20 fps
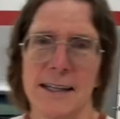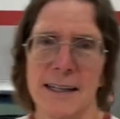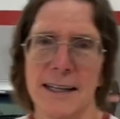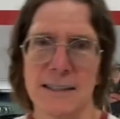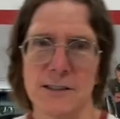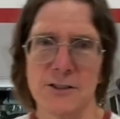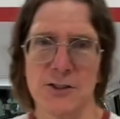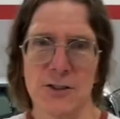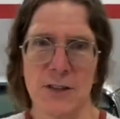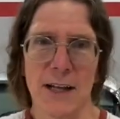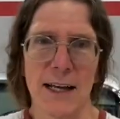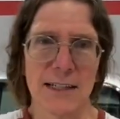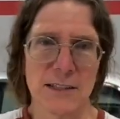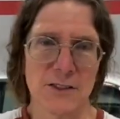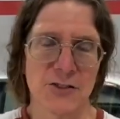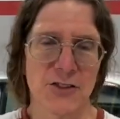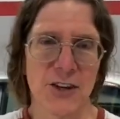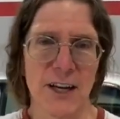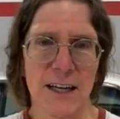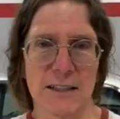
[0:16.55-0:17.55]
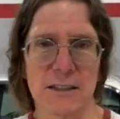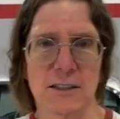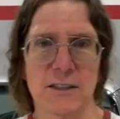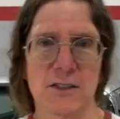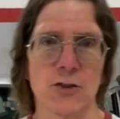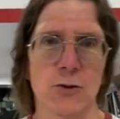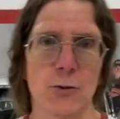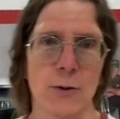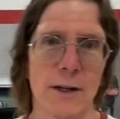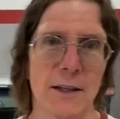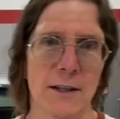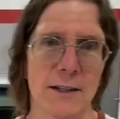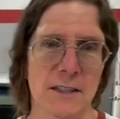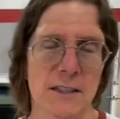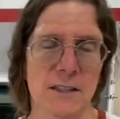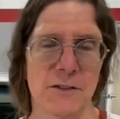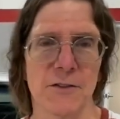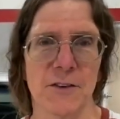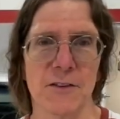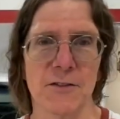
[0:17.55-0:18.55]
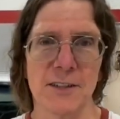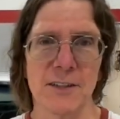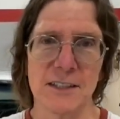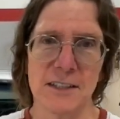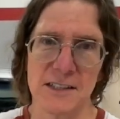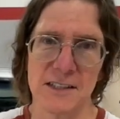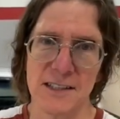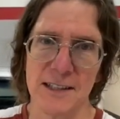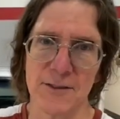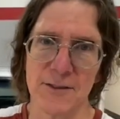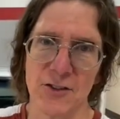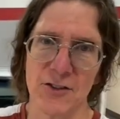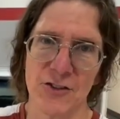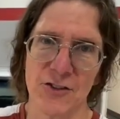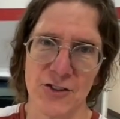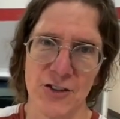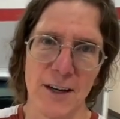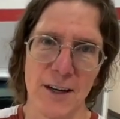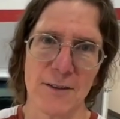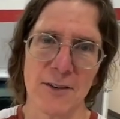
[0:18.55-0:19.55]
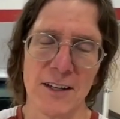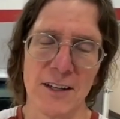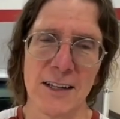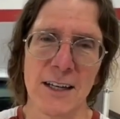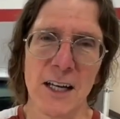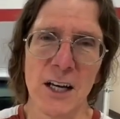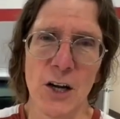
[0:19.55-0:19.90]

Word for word: that's your last chance to win this 57 Chevy.